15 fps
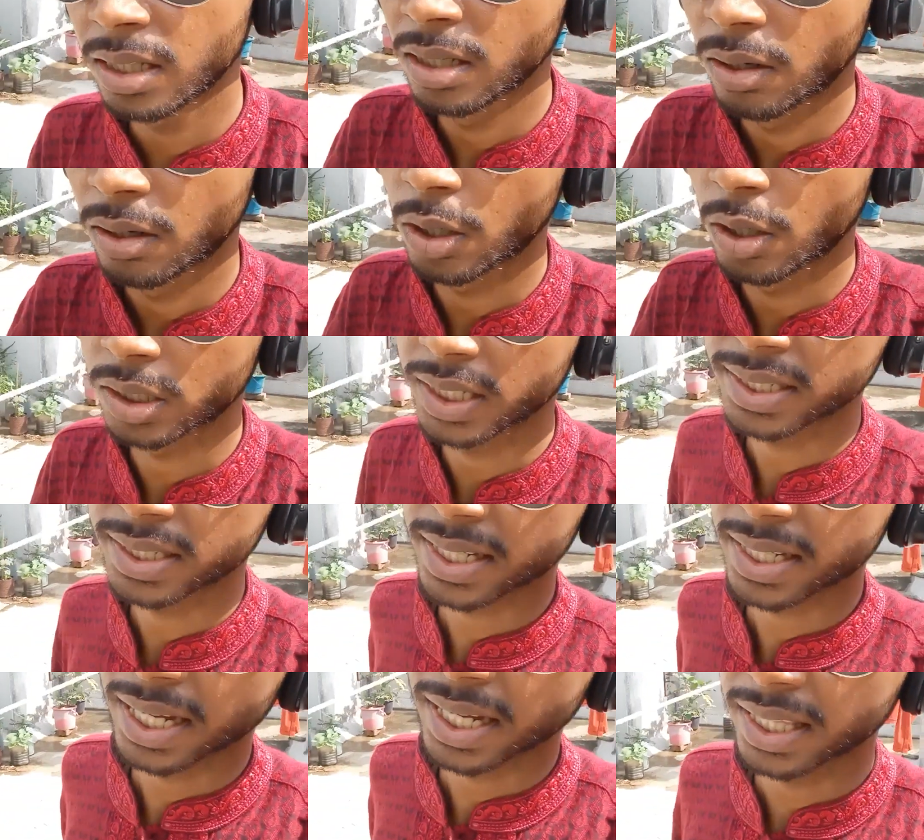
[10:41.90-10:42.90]
or this
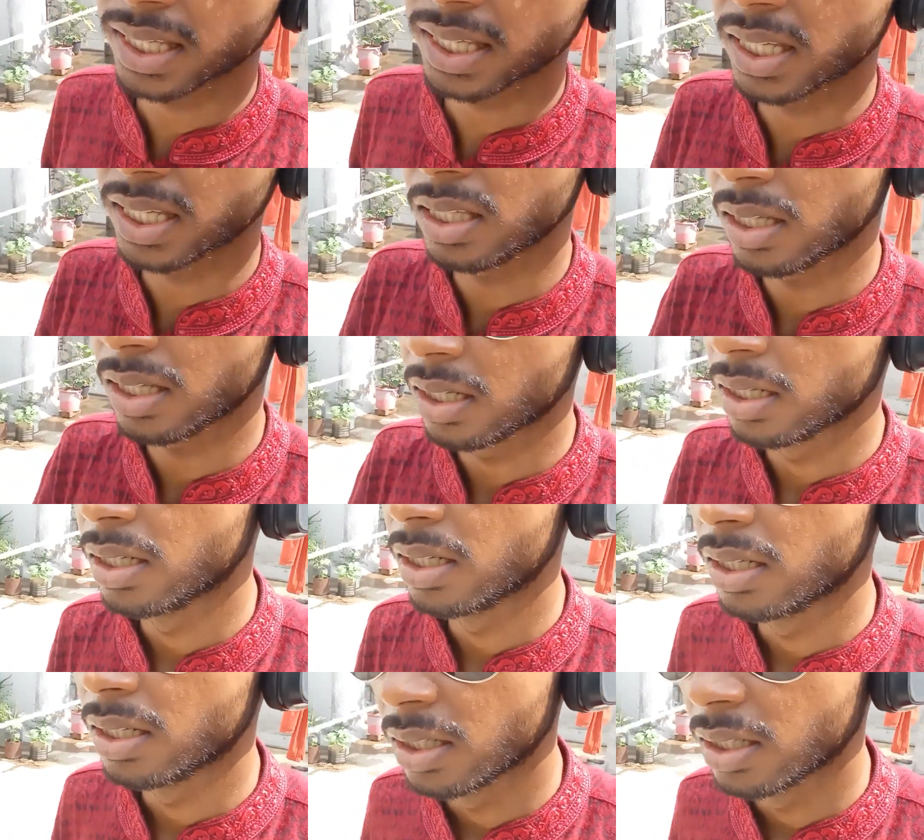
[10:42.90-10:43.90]
Qareen,
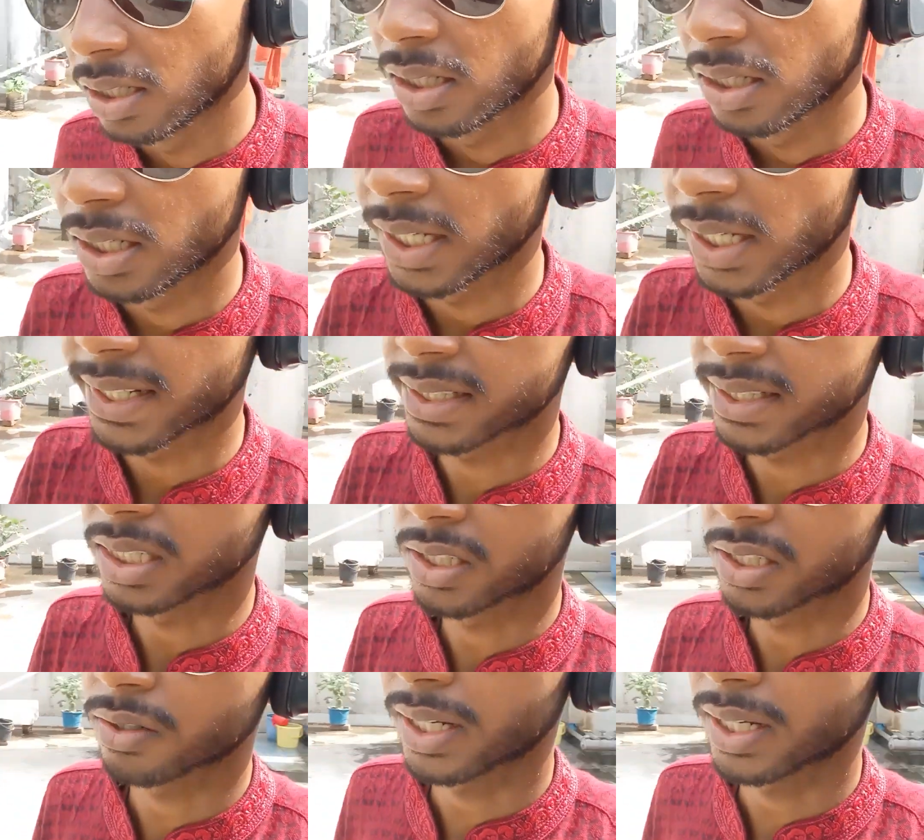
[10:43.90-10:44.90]

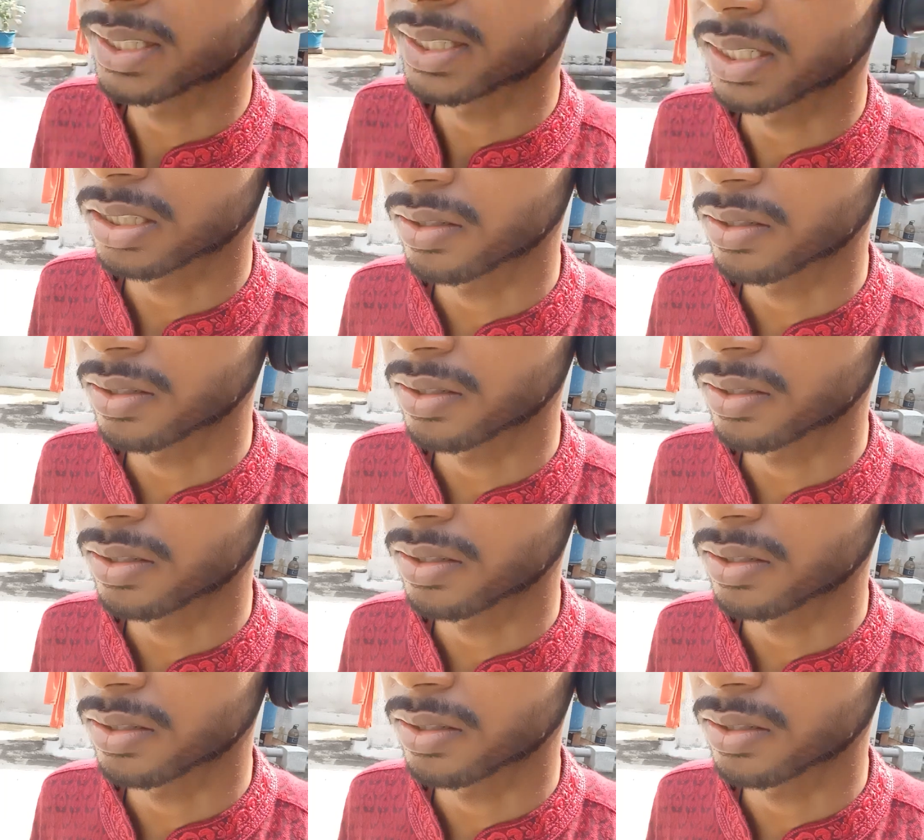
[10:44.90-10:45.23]
etc, etc,